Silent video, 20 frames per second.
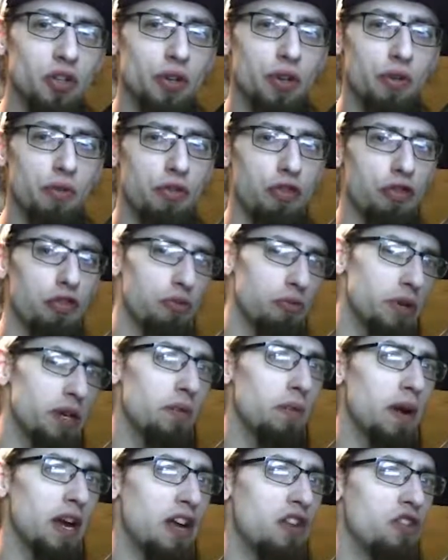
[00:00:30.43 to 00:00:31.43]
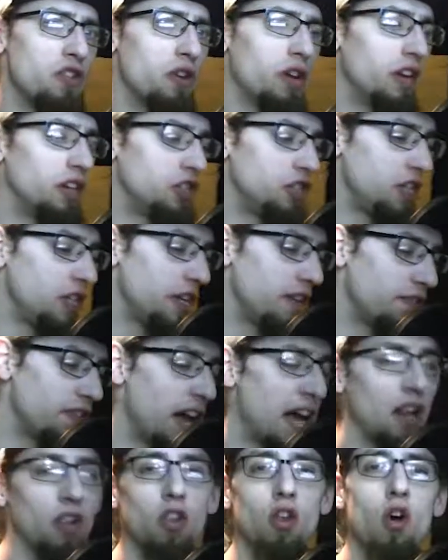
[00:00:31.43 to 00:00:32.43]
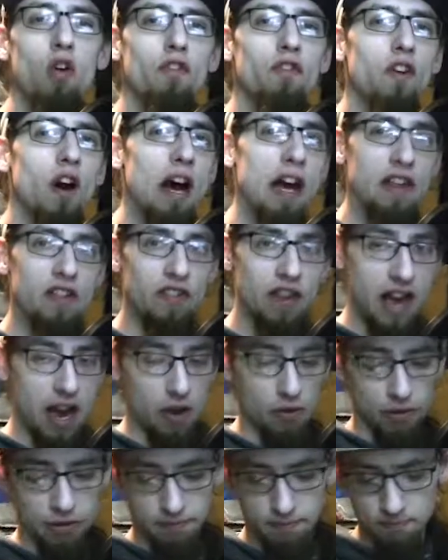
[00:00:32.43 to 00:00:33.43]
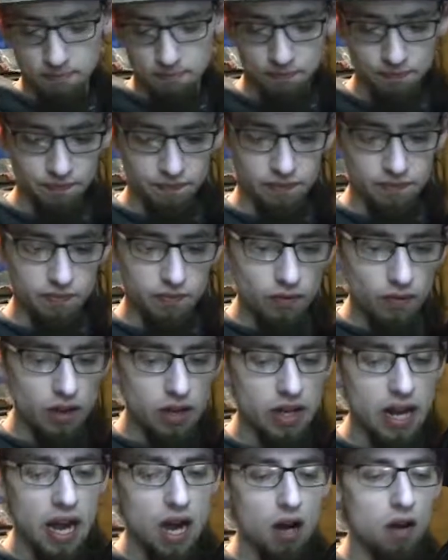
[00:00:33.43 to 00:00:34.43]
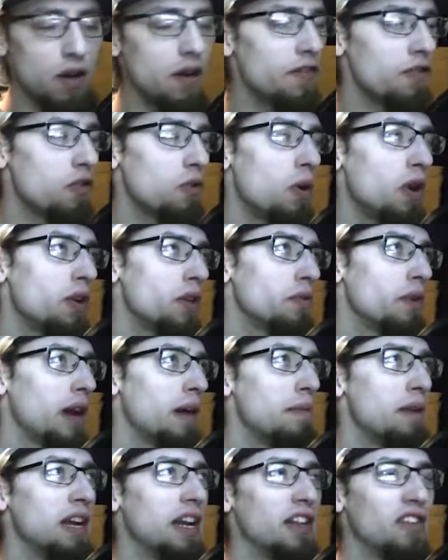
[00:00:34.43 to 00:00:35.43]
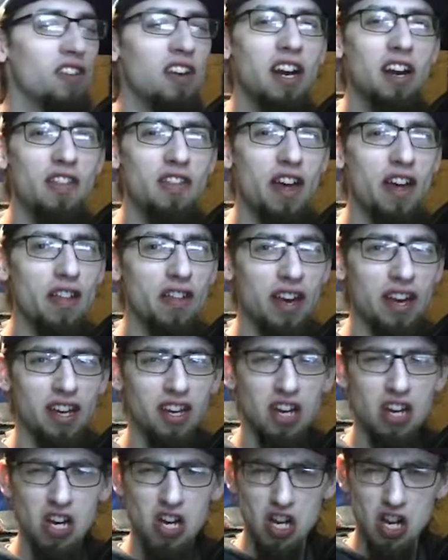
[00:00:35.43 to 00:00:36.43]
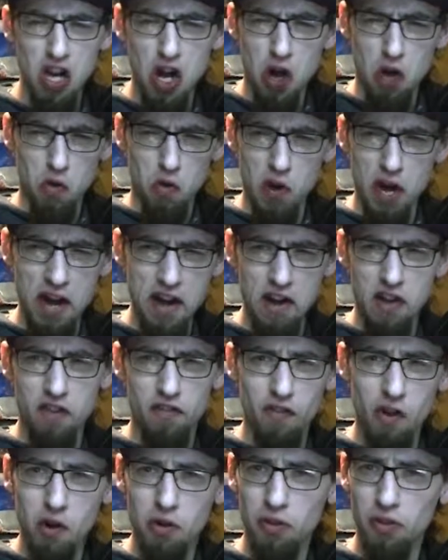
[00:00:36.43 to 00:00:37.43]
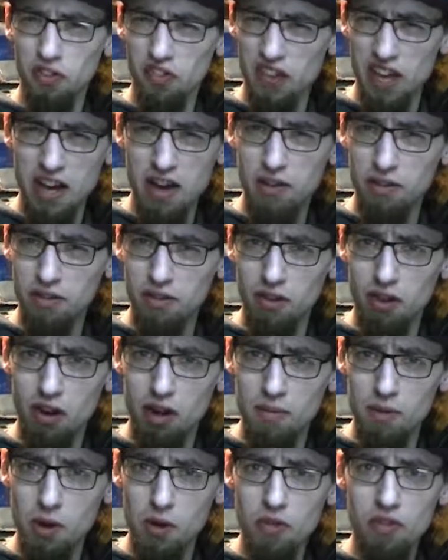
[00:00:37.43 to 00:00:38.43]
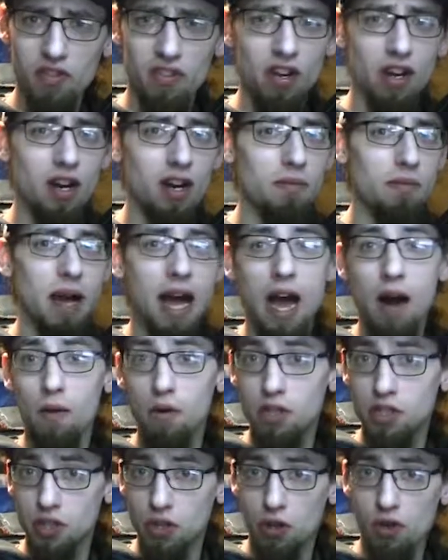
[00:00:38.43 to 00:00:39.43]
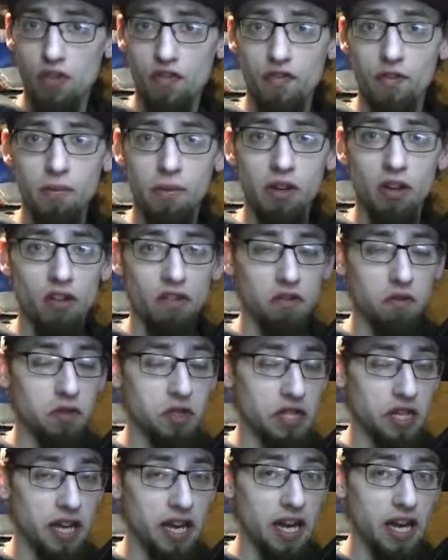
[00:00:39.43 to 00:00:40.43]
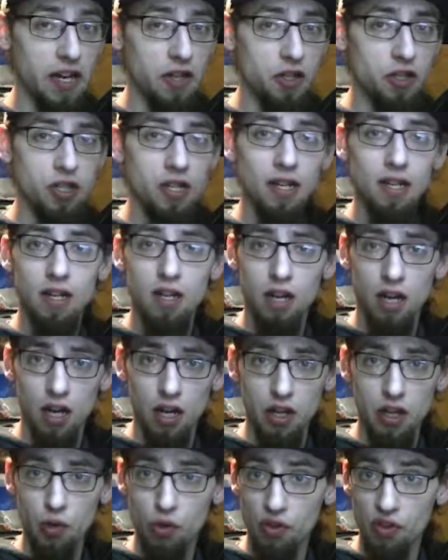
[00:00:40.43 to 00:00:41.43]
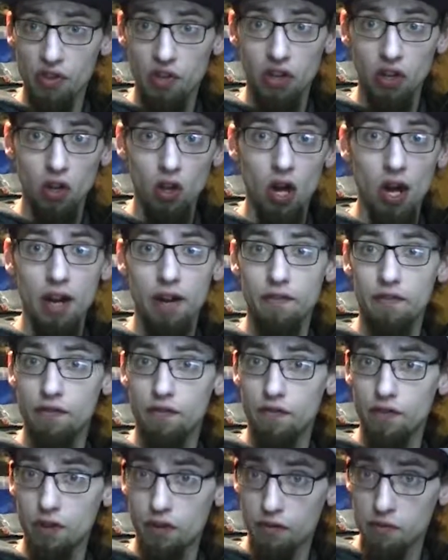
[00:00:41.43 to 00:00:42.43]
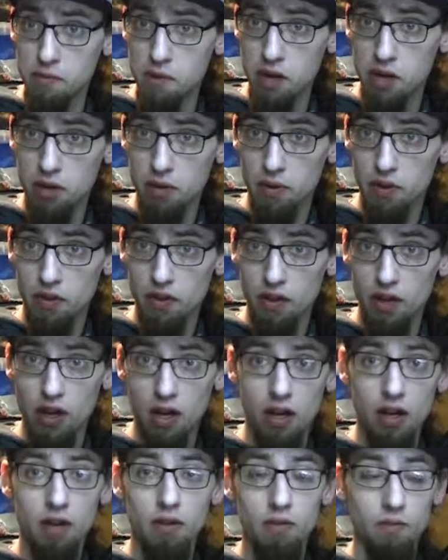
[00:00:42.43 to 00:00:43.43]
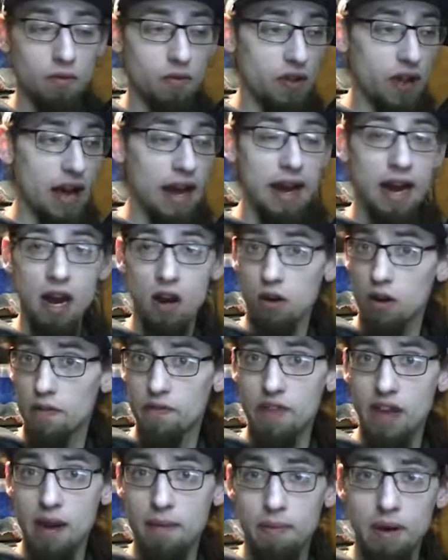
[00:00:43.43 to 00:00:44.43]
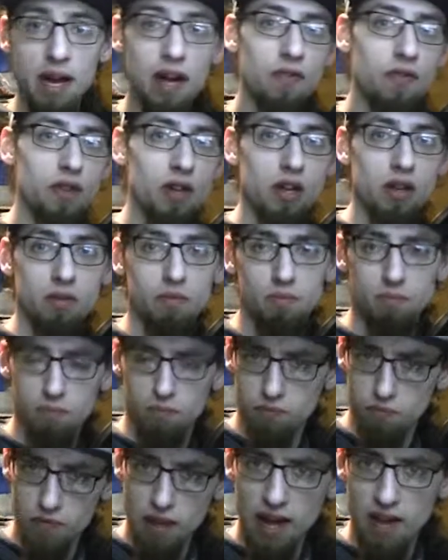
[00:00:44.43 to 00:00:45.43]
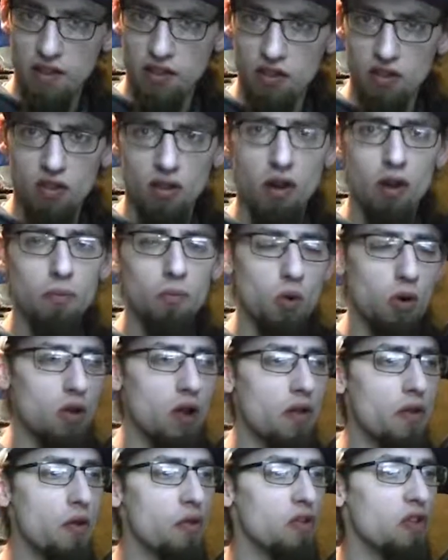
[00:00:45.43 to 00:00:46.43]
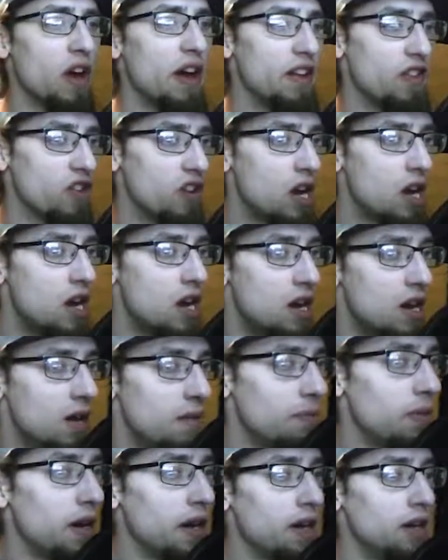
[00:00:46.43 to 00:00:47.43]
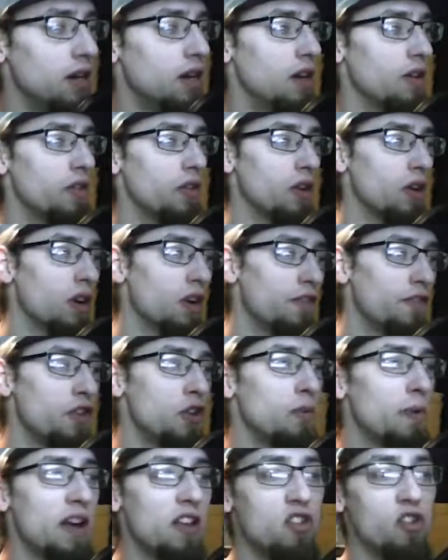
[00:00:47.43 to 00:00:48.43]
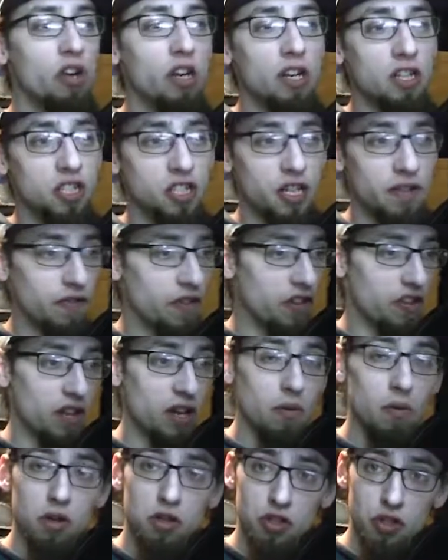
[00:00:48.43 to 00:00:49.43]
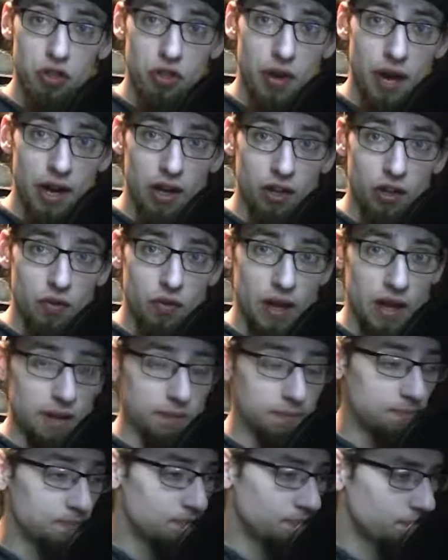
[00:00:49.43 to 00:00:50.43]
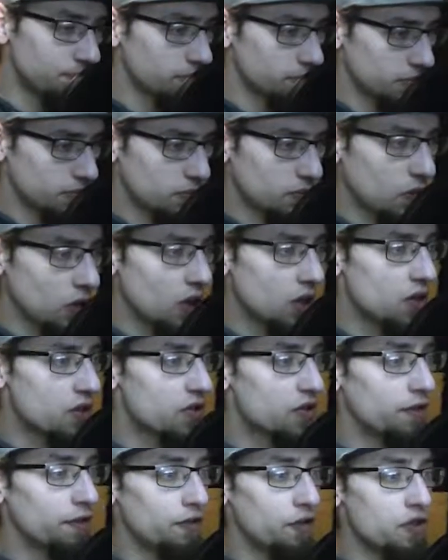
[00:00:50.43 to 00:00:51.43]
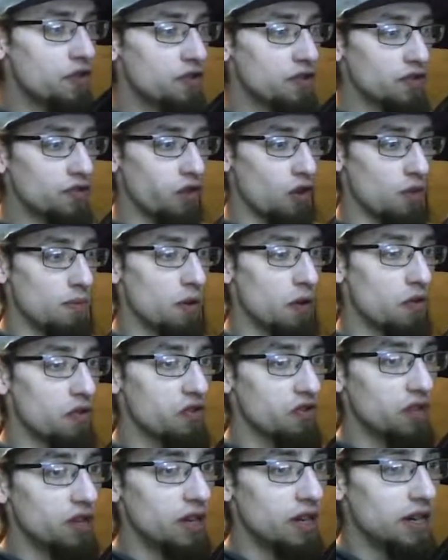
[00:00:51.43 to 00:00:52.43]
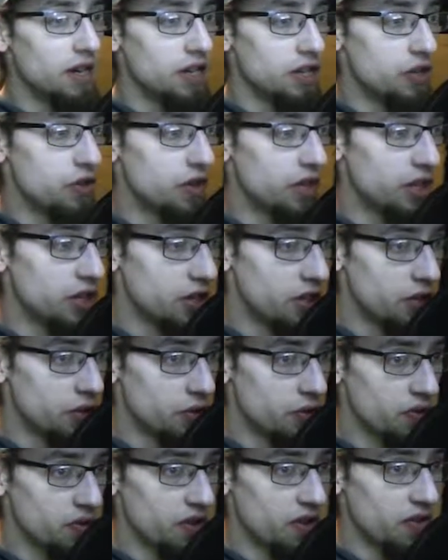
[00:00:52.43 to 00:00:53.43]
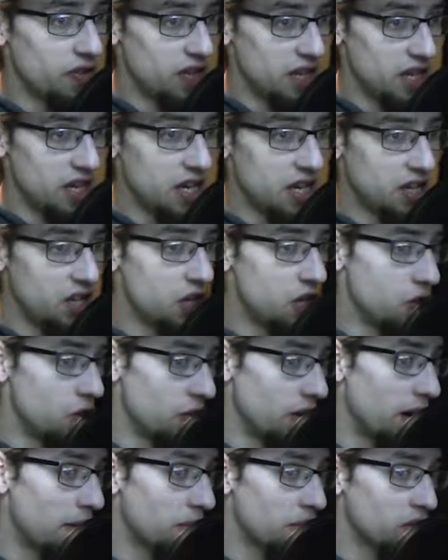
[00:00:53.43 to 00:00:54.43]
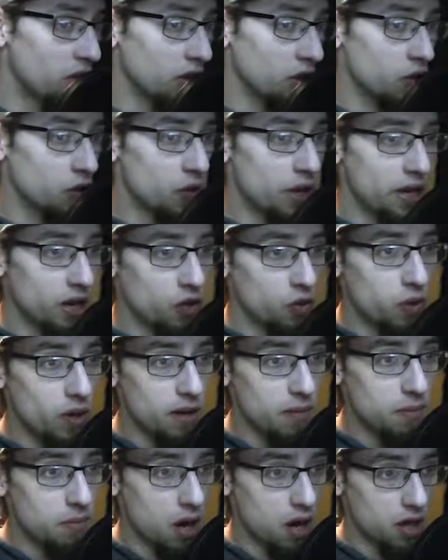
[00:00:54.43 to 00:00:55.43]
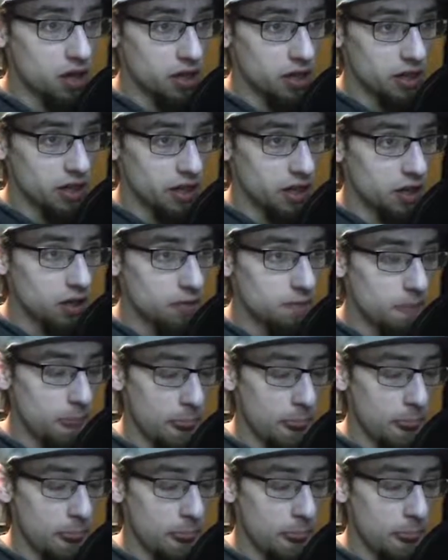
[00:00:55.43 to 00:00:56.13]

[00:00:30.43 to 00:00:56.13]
you 3 ways you can achieve that lo-fi sound. Now, if you're wondering what I mean, it's kind of that like radio vocal sound almost. Howard Jones from Killswitch Engage uses it a lot. If you're familiar with that era of that band, then that's more along those lines. But there are a few ways you can achieve this, and I want to show you how to do that. So first and foremost, you can use the EQ, and I'm just going to create a quick marker here.